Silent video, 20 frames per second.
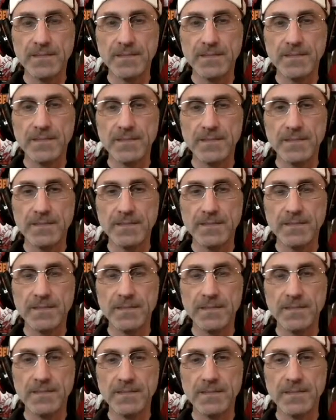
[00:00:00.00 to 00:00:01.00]

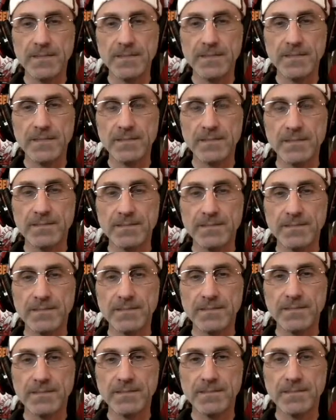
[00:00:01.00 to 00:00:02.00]

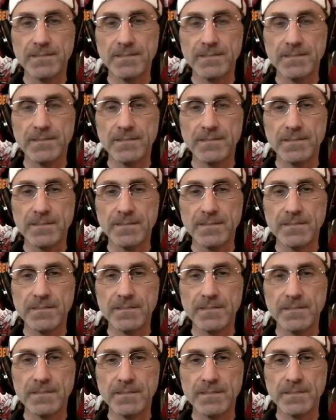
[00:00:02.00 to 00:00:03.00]

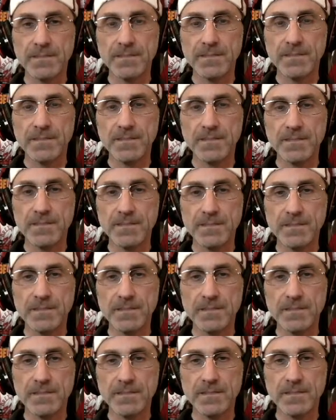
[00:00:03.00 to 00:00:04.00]

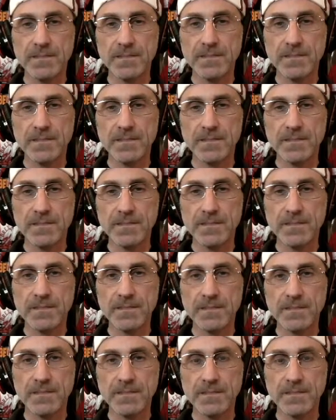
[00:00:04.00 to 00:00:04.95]
No words are spoken by the person on screen.